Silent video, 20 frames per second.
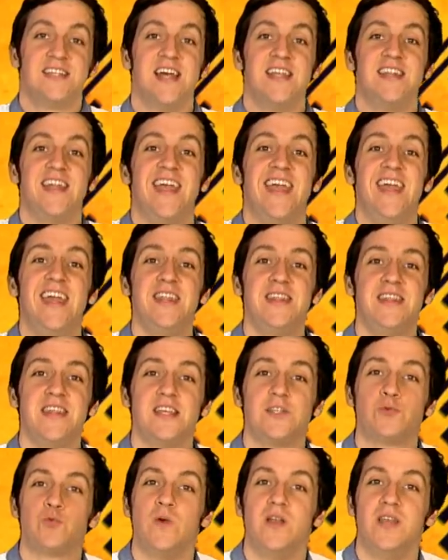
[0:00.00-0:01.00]
said that he
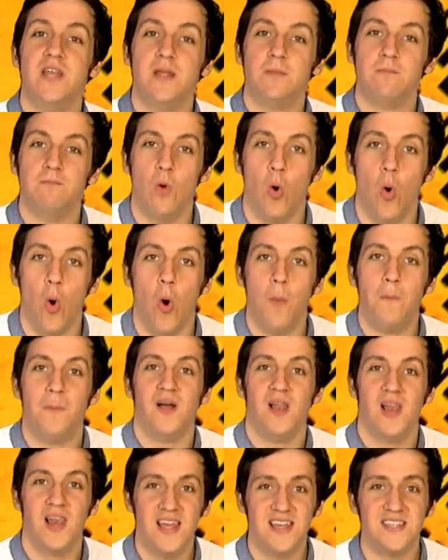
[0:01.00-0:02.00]
thinks we need more
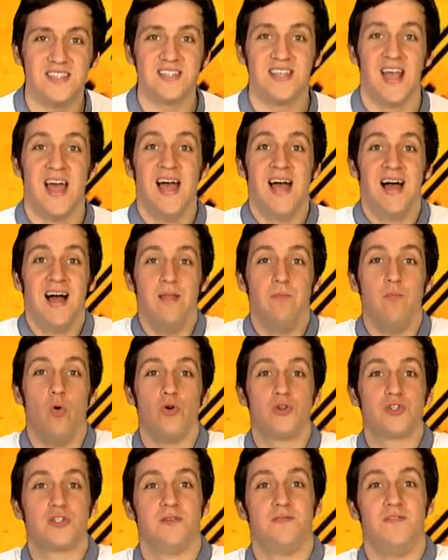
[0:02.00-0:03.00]
police and
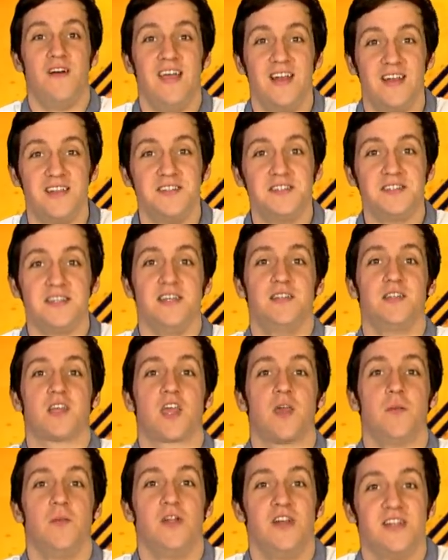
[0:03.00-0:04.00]
more surveillance in
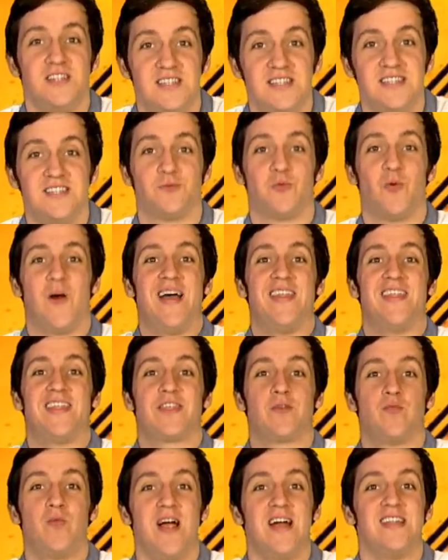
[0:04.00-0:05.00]
the communities where
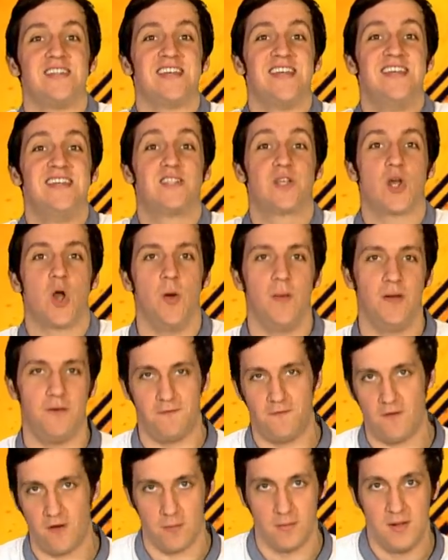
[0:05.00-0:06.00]
the threat is
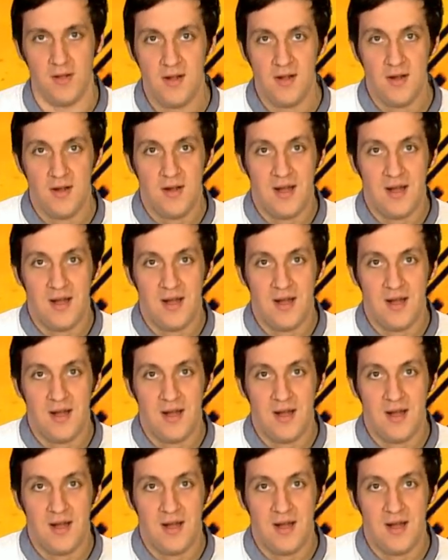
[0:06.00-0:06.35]
coming from